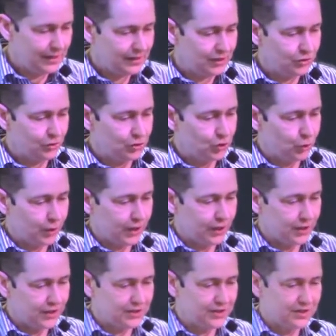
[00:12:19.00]
that you're joining
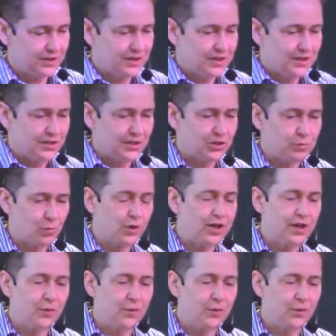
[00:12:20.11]
us this morning,